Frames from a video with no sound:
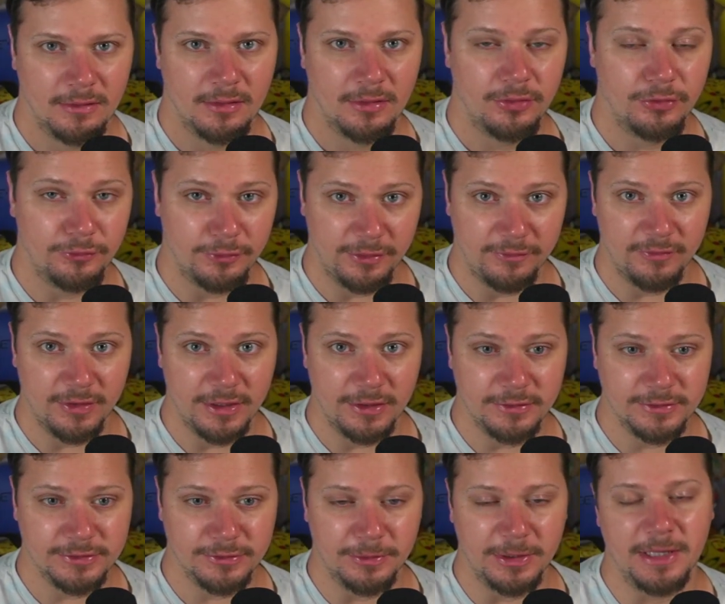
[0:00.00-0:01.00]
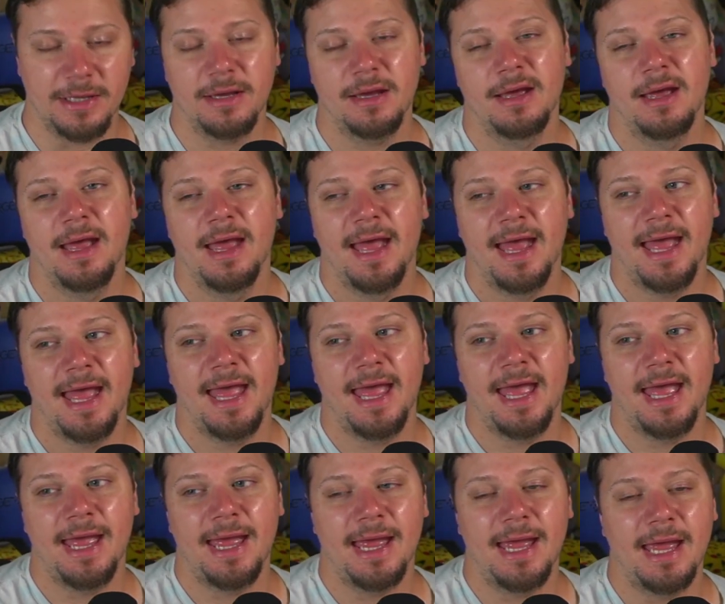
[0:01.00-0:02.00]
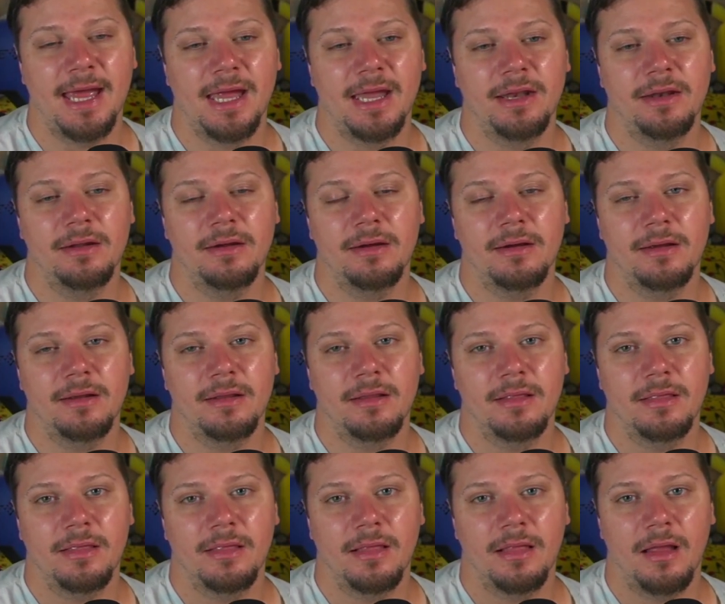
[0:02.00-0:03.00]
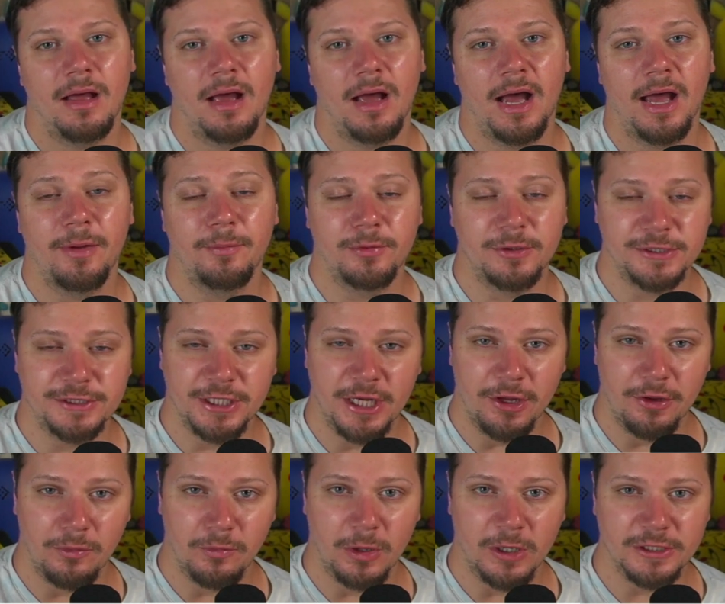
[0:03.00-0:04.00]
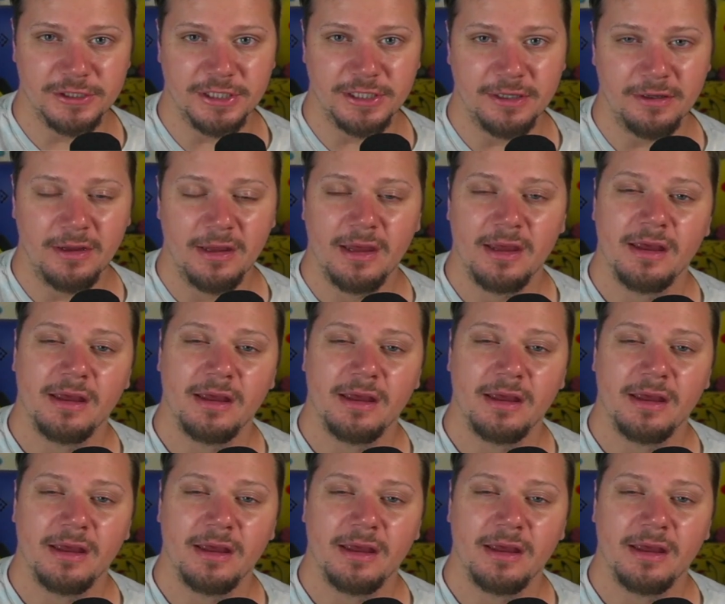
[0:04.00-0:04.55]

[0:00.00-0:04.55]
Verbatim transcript: Three videos a week. And I appreciate you watching.